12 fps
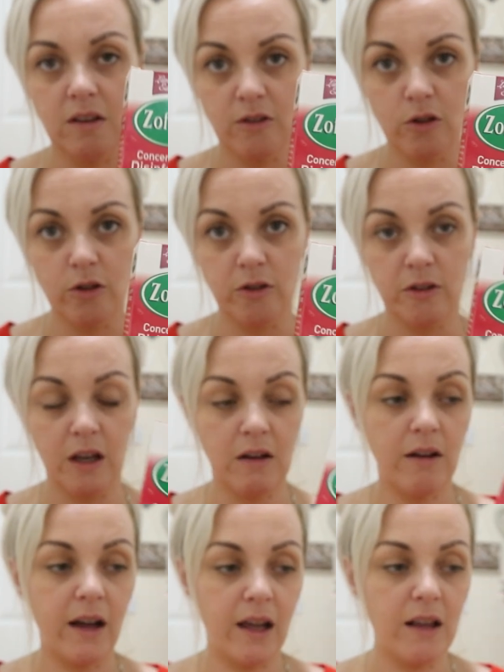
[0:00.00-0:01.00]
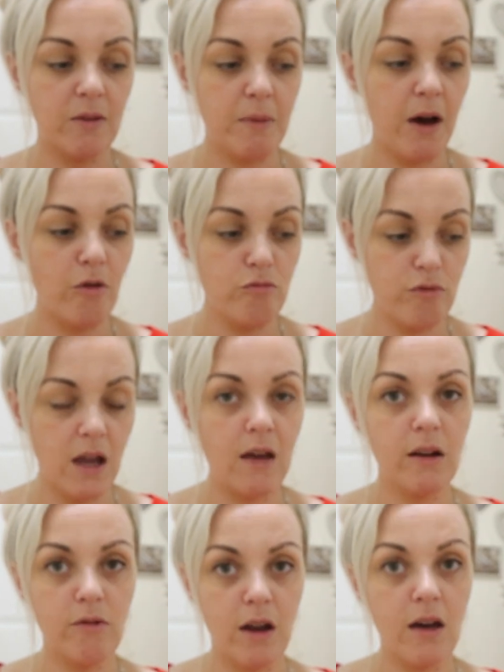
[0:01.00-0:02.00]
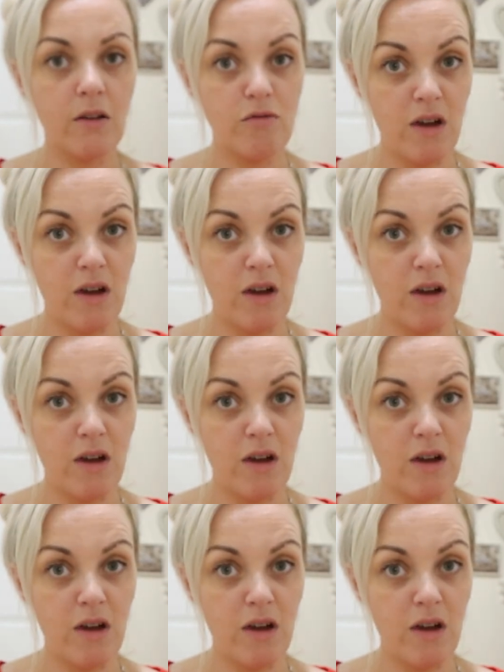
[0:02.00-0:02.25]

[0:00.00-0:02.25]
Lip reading: disgusting. Like, it smelled really, really,